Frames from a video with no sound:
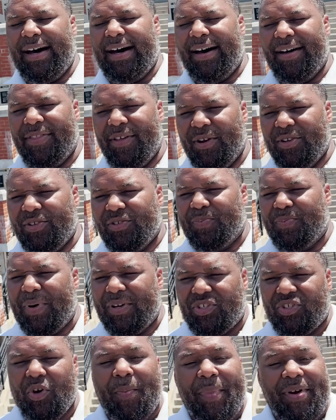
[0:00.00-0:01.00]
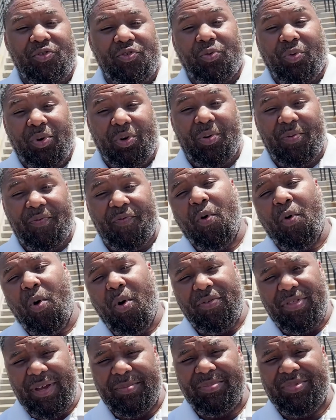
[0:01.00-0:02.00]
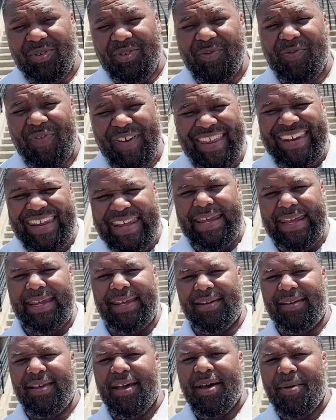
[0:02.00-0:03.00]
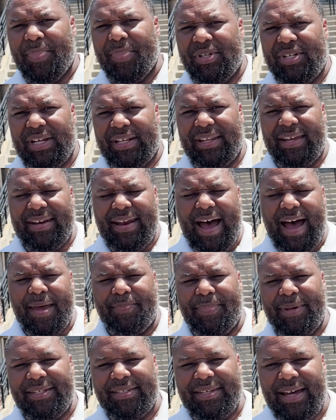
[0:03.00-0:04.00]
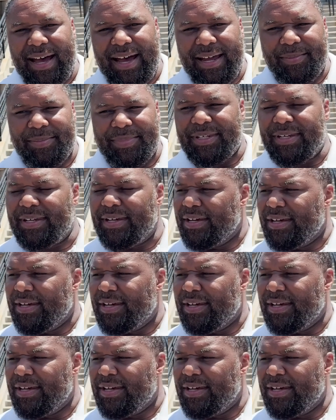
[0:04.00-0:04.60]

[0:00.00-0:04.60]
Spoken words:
There's but so much room for them to fit in, particularly in high peak times.